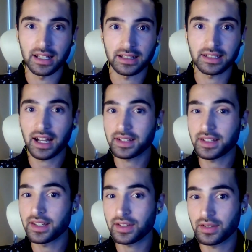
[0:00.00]

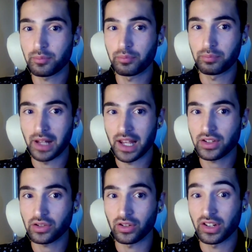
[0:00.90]
taxes
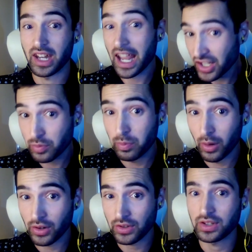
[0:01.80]
placed on
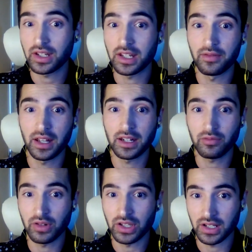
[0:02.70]
exports even,
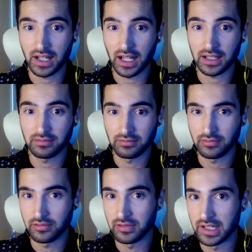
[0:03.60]
which is like
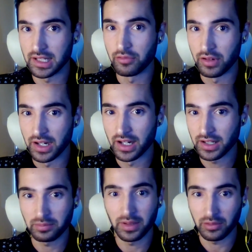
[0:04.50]
really
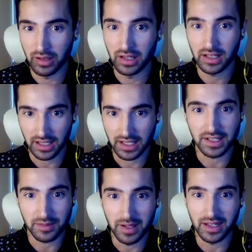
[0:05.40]
weird, but
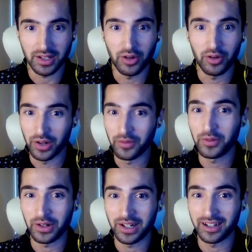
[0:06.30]
it's been going on
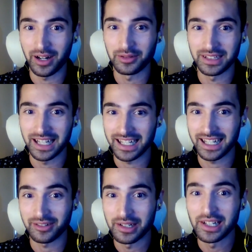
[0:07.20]
for around like a really